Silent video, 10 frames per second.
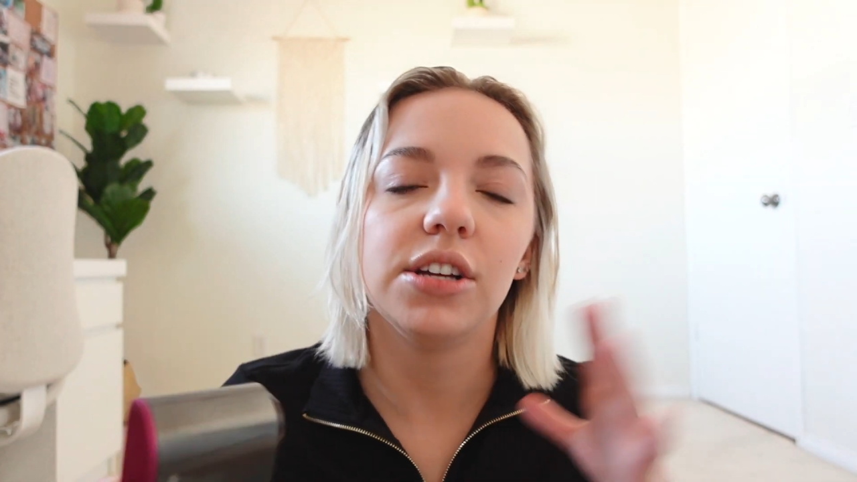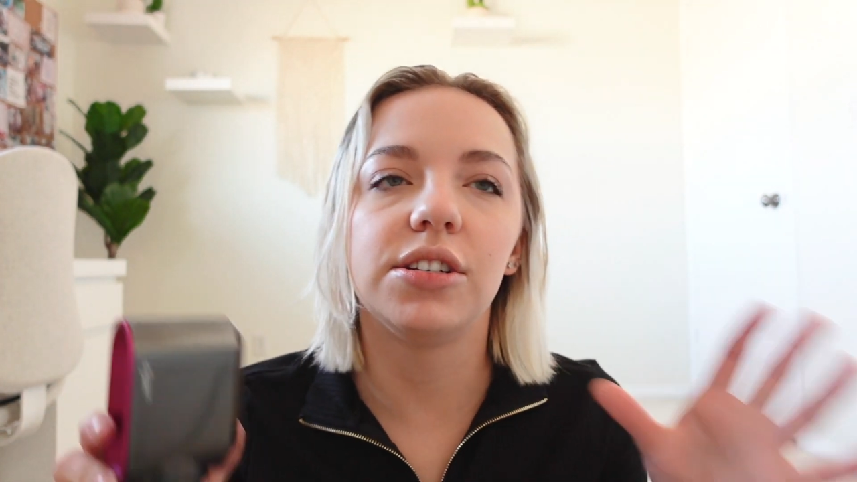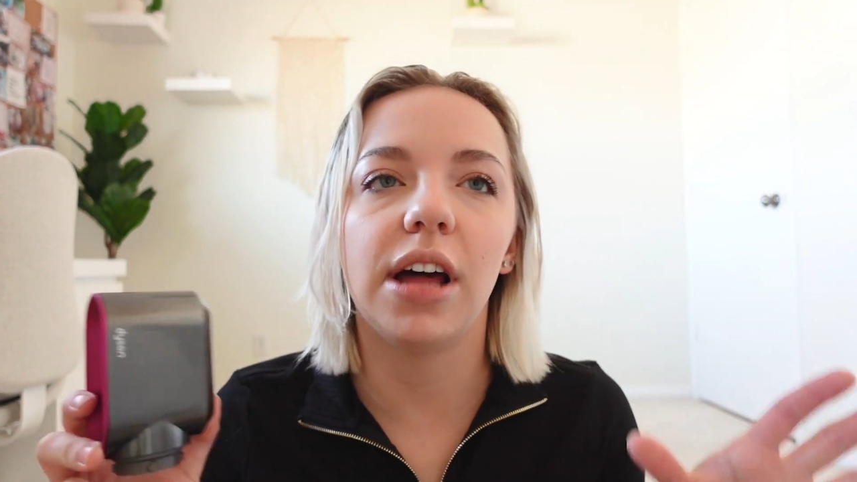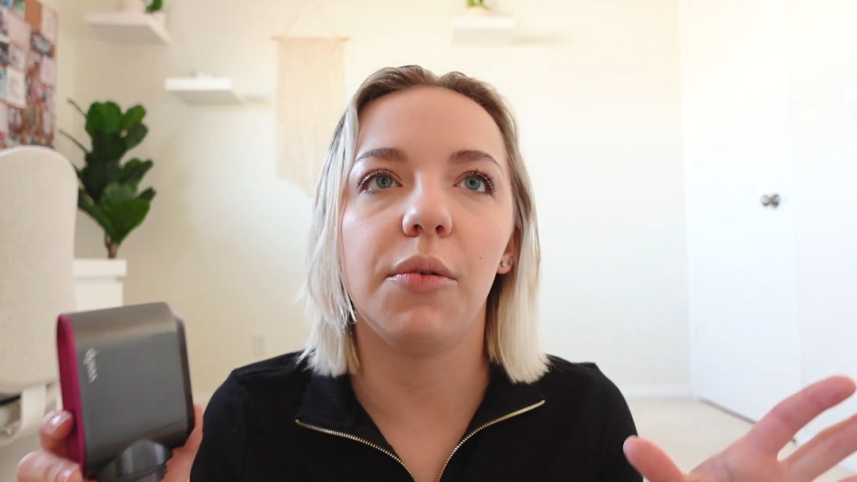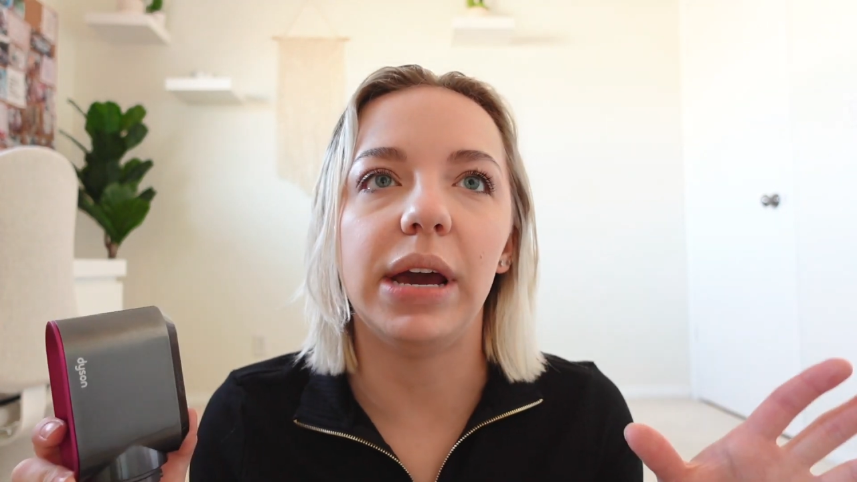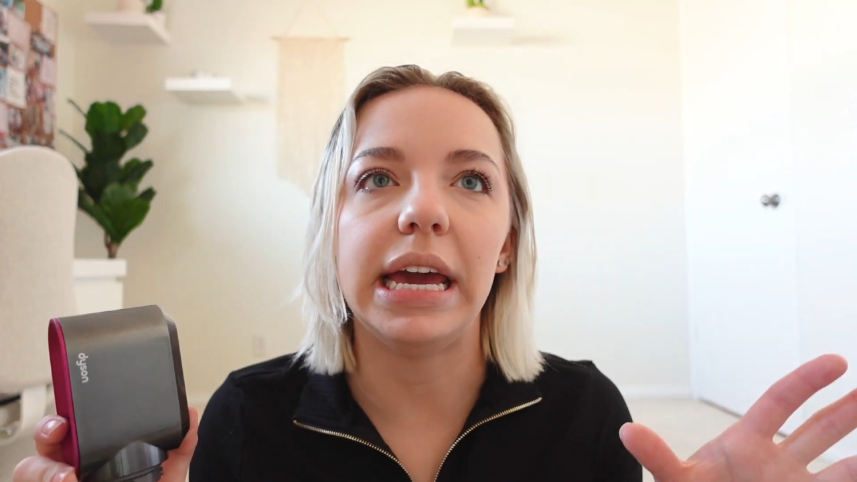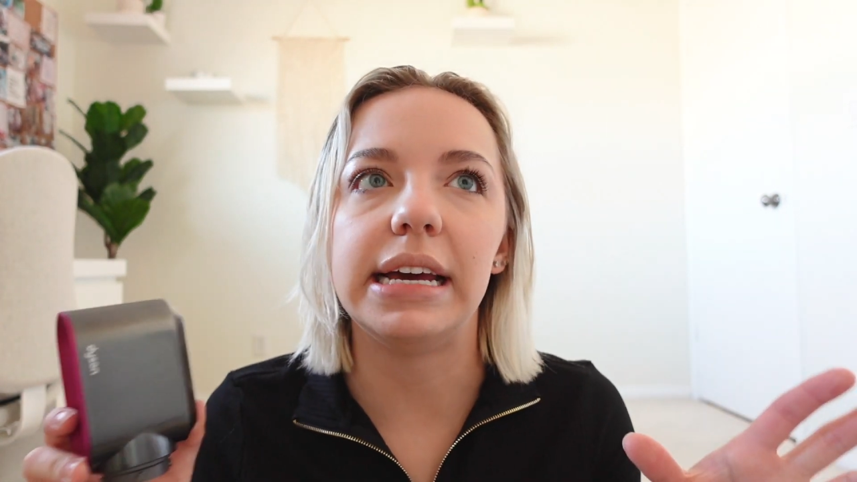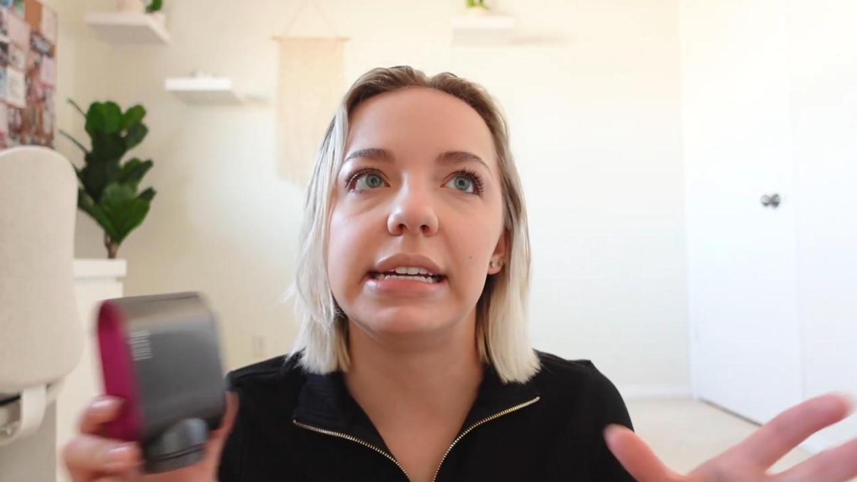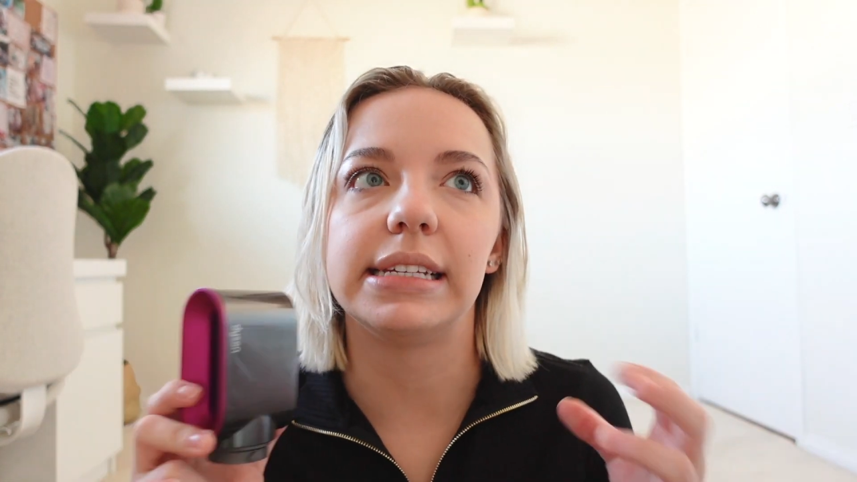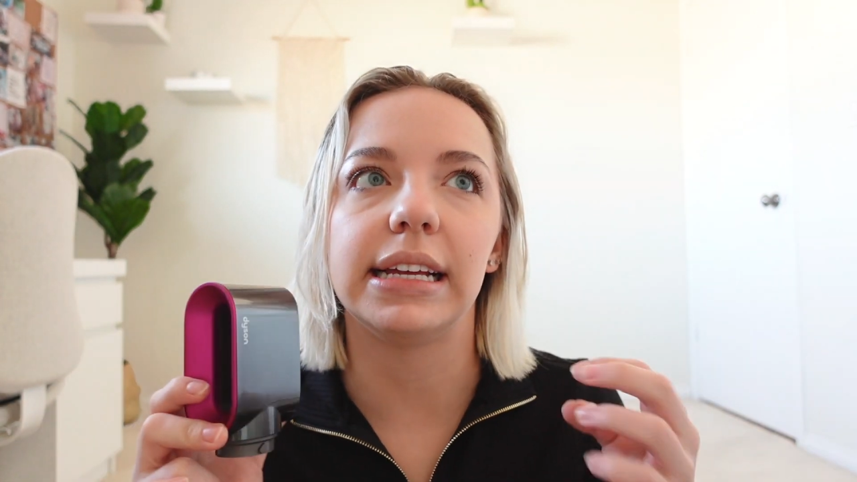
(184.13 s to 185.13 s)
so that way
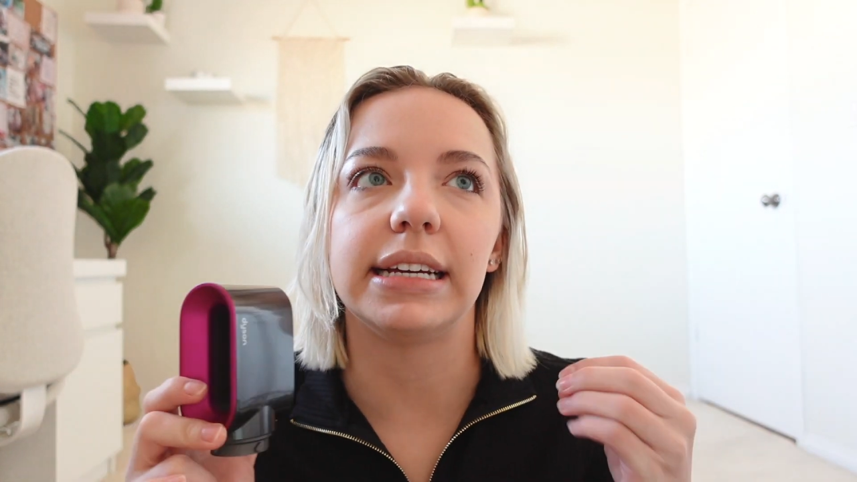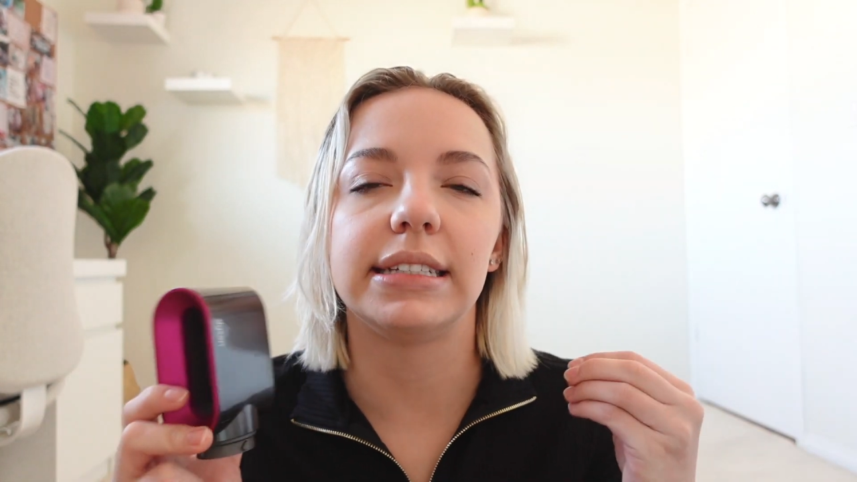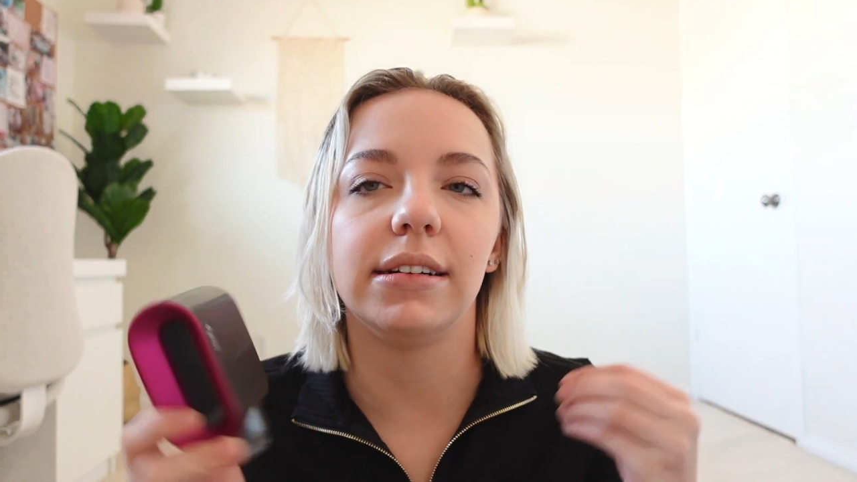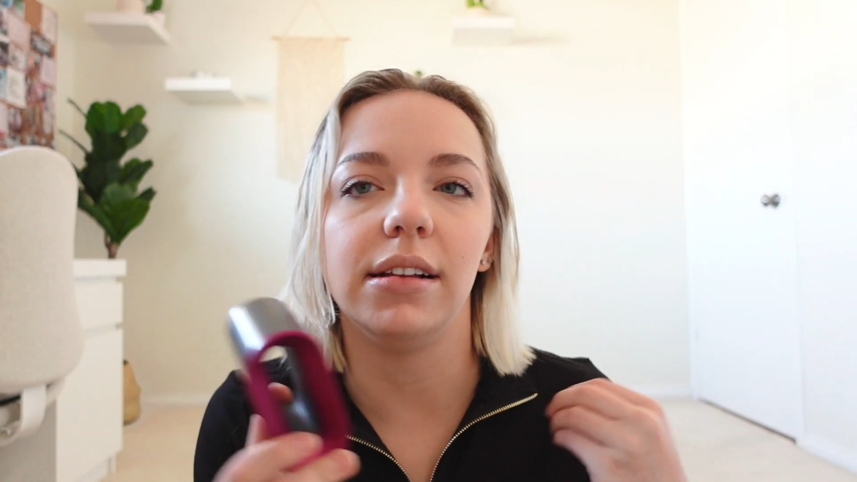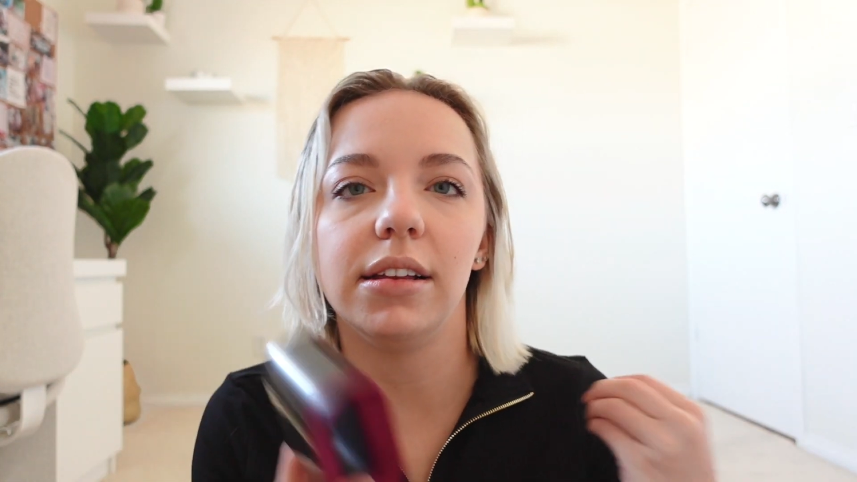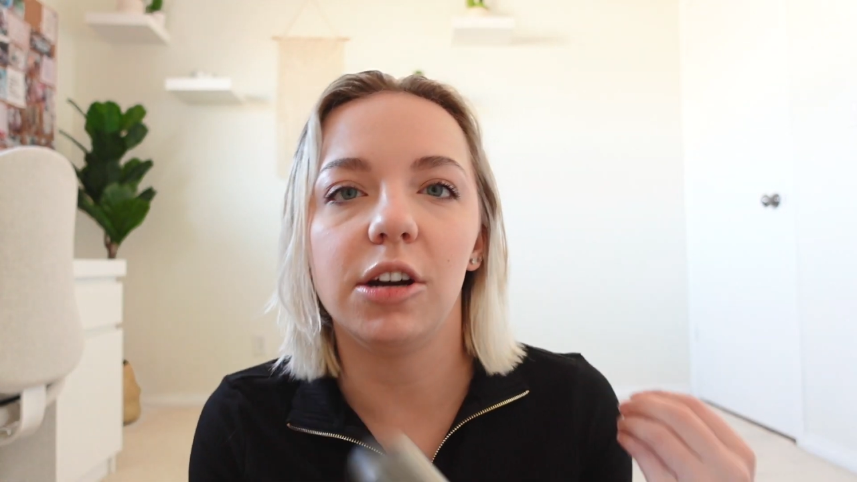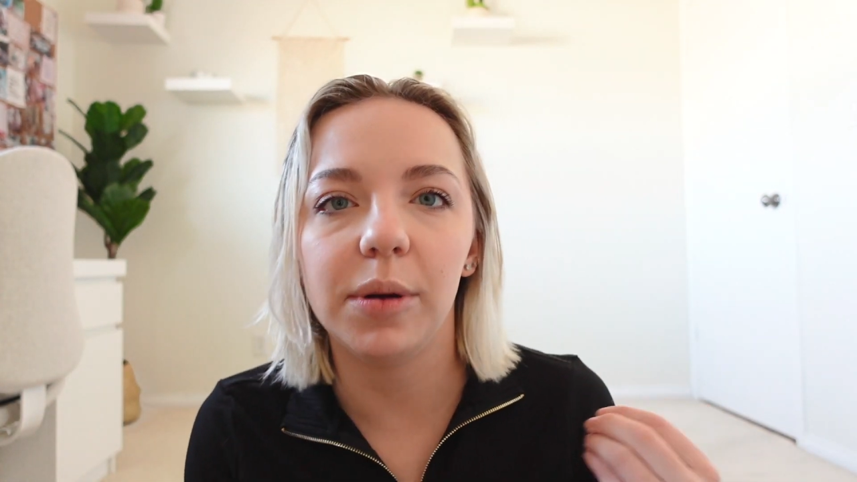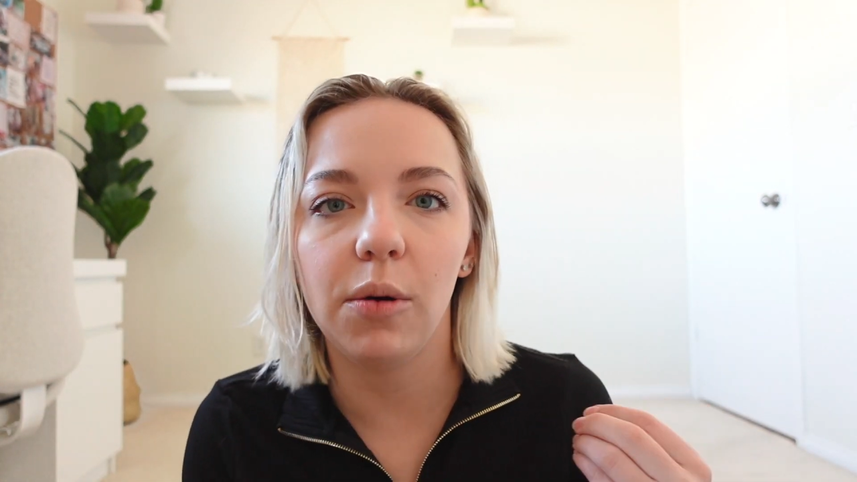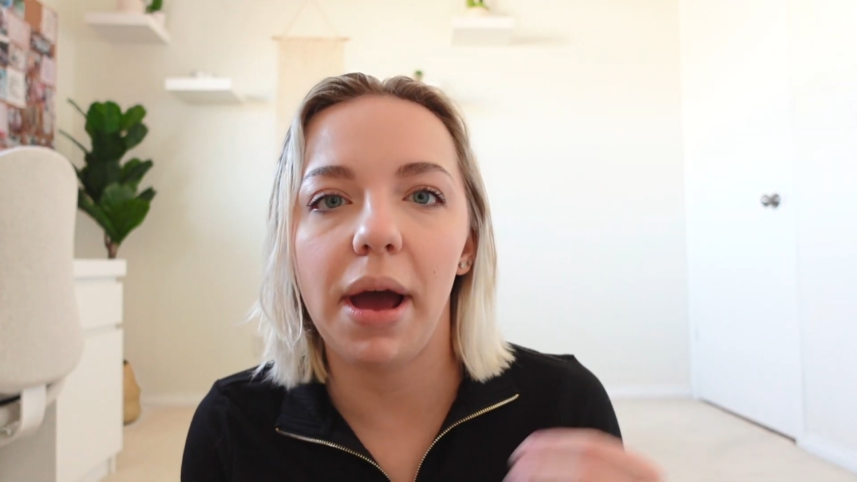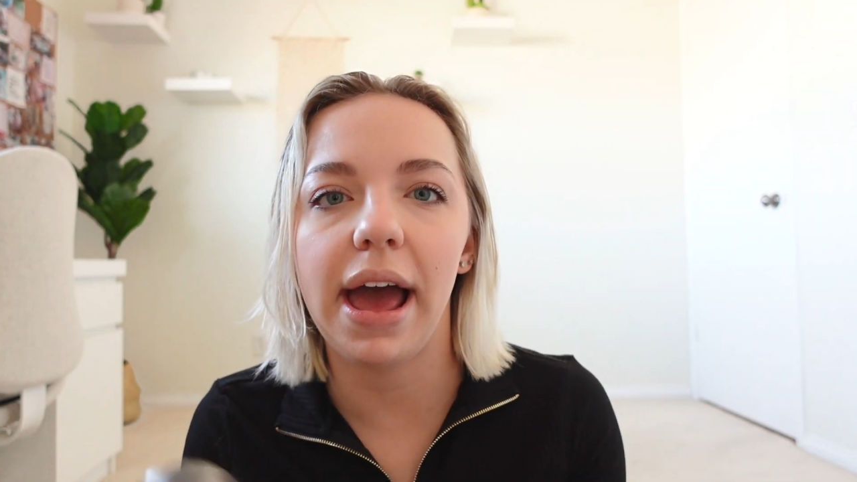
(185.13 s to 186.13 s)
it's like still a little
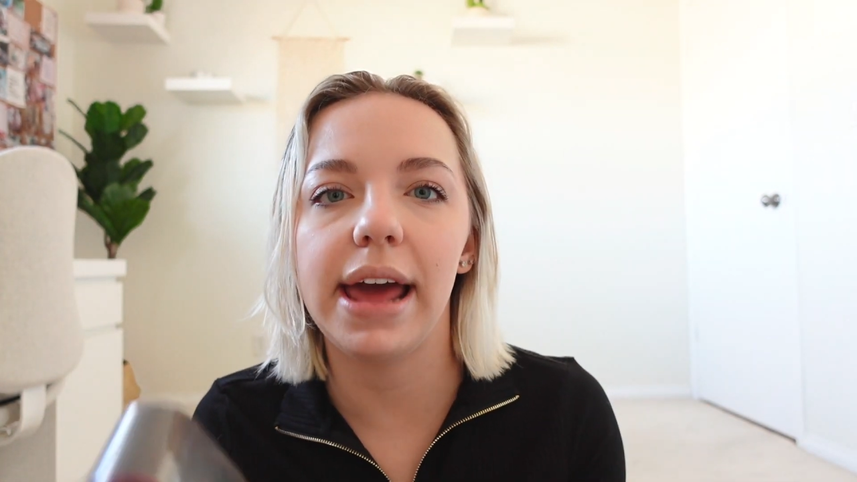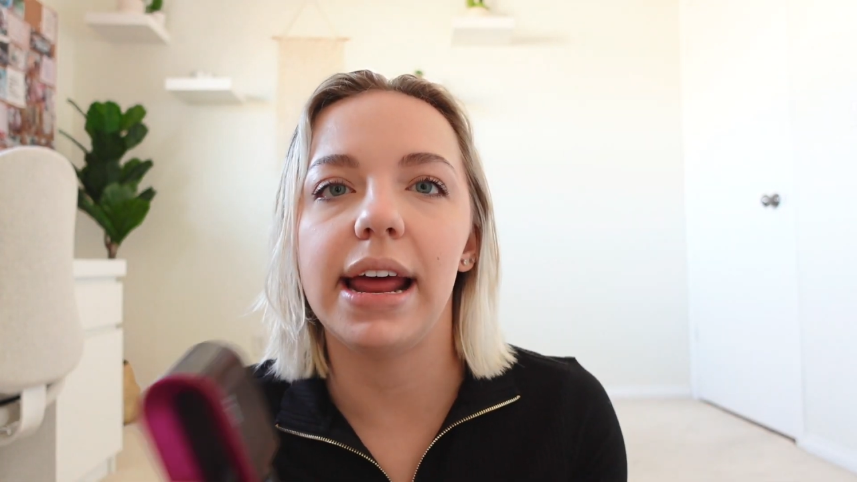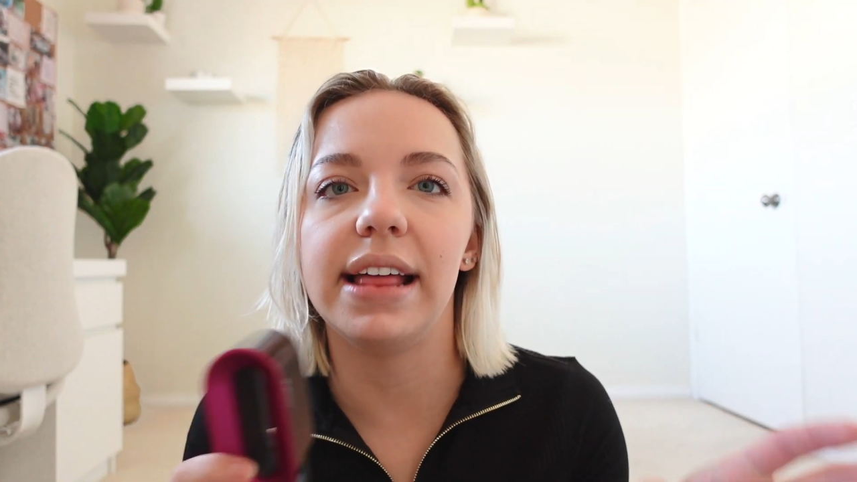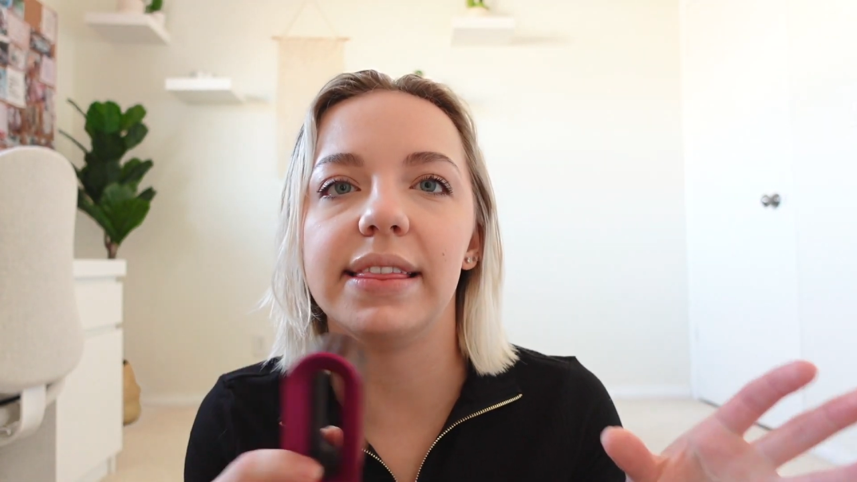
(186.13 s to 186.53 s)
bit wet